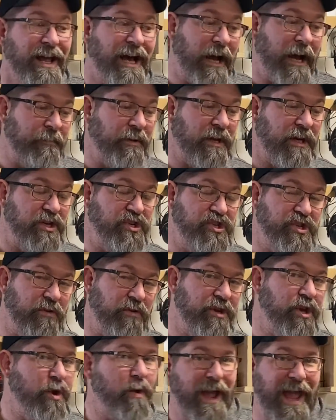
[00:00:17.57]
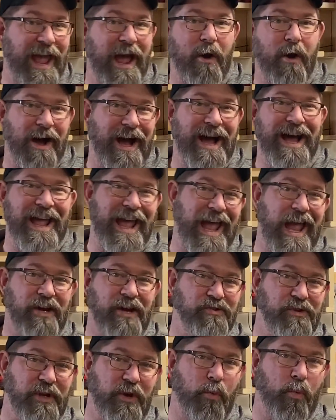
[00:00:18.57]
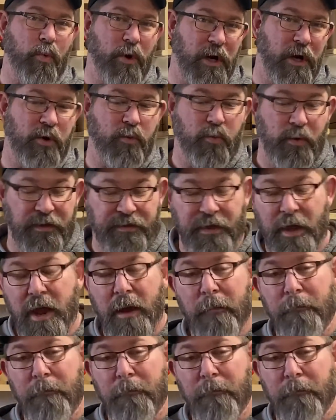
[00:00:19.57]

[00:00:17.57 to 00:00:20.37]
I'm going to show you how I actually work with